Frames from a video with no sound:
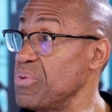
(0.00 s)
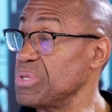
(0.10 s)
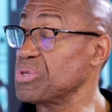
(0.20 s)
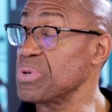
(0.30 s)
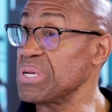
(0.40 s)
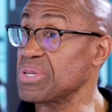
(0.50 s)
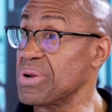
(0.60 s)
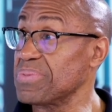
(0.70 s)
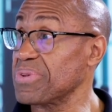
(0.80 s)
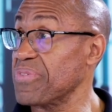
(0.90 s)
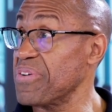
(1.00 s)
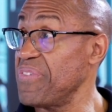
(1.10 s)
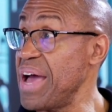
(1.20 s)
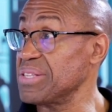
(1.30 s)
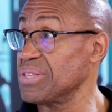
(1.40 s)
We store it in terms of our
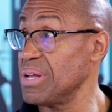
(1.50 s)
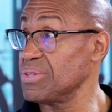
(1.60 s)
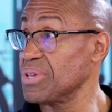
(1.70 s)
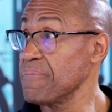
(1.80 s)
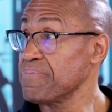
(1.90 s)
fat cells.